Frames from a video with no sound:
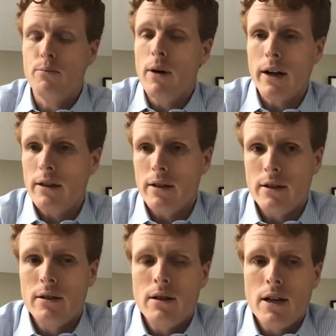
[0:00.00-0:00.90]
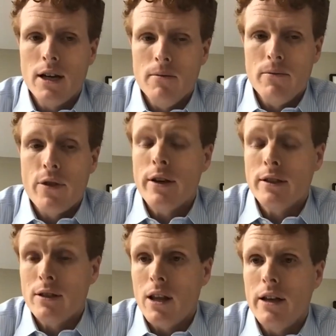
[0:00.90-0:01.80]
But I think
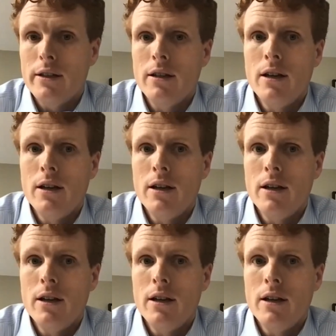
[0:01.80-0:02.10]
things like